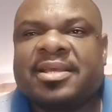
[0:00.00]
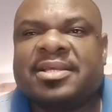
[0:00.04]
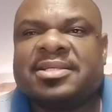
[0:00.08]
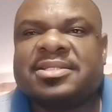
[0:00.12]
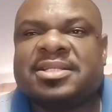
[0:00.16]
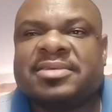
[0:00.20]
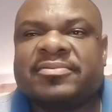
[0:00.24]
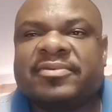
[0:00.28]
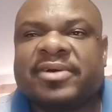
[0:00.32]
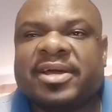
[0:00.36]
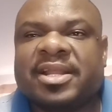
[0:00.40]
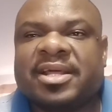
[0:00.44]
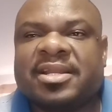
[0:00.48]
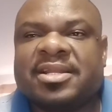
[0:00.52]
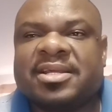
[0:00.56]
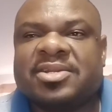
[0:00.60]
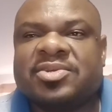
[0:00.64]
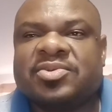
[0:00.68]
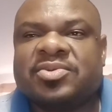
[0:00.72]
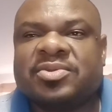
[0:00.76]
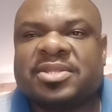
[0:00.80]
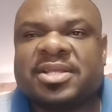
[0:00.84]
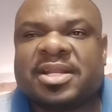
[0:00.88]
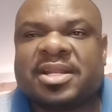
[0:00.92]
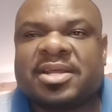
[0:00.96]
divided
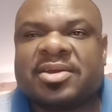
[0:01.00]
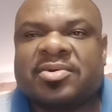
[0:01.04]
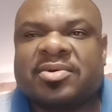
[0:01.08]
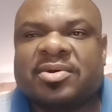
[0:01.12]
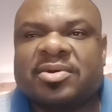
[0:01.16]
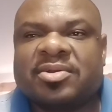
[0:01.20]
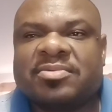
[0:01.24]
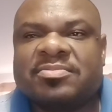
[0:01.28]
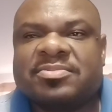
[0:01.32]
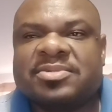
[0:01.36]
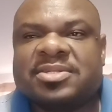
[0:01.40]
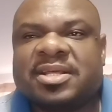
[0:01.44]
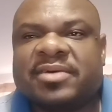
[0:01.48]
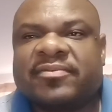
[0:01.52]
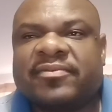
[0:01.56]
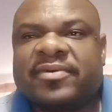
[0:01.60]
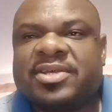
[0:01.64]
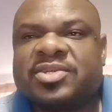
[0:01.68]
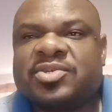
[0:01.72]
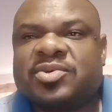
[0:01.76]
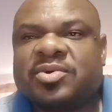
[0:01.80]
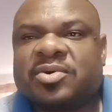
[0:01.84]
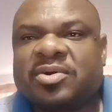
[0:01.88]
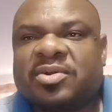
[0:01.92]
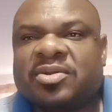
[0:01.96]
into 3 columns. The
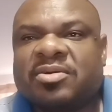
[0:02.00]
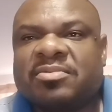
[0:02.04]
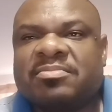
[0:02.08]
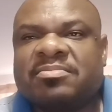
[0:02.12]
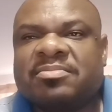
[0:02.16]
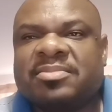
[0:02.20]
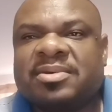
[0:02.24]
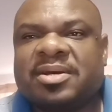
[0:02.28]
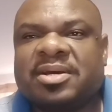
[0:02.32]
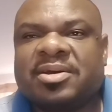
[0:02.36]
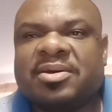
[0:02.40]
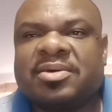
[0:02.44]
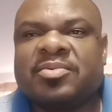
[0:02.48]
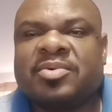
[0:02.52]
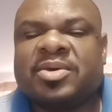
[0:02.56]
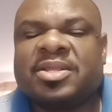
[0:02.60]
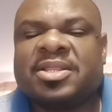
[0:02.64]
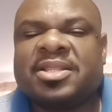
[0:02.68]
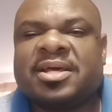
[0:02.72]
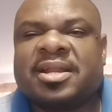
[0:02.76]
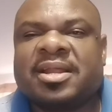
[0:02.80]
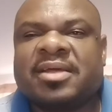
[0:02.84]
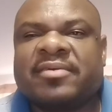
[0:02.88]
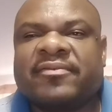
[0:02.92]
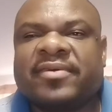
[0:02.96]
first column with
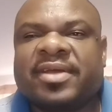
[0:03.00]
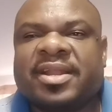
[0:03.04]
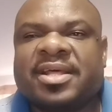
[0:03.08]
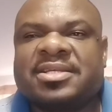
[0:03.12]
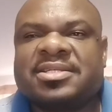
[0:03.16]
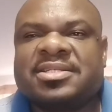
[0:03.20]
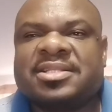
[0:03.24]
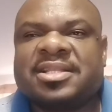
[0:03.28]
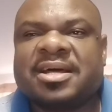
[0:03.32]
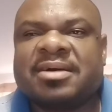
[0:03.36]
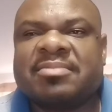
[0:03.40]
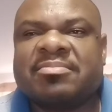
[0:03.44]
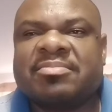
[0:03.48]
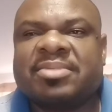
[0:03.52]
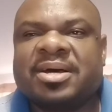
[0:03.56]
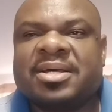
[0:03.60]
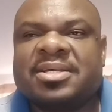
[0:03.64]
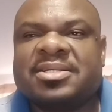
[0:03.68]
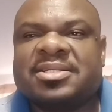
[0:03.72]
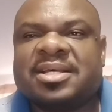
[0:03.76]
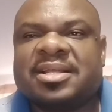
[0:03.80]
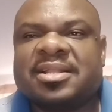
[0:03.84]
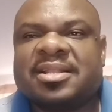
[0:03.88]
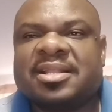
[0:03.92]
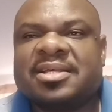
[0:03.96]
the reference
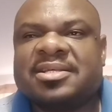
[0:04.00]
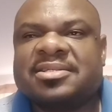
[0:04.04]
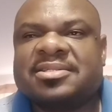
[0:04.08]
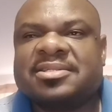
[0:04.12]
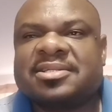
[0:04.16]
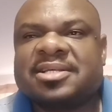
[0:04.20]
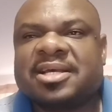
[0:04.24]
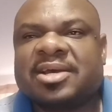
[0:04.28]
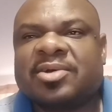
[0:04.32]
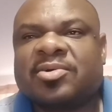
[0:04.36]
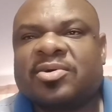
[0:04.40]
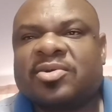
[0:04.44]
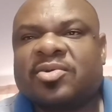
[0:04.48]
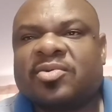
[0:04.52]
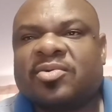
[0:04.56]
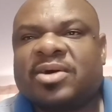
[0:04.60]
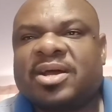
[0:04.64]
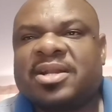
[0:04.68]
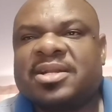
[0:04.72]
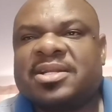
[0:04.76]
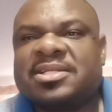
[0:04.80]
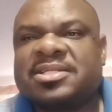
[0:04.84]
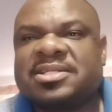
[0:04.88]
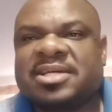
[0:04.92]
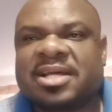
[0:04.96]
numbers, and the second
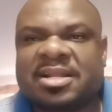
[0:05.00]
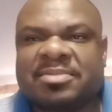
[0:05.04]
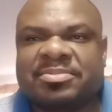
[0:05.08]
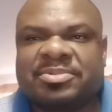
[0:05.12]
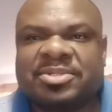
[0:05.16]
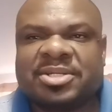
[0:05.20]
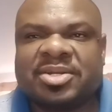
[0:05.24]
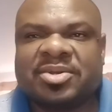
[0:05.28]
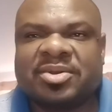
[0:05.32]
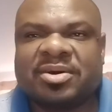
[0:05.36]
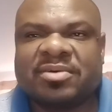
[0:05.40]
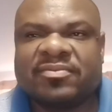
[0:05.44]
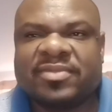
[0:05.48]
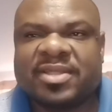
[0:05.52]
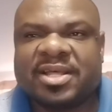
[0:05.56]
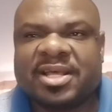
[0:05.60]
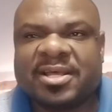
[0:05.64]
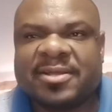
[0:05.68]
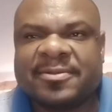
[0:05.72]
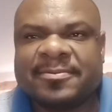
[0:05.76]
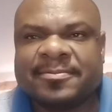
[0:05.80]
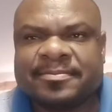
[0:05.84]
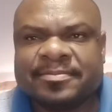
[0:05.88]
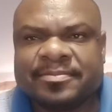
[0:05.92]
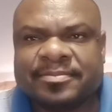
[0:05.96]
one description of the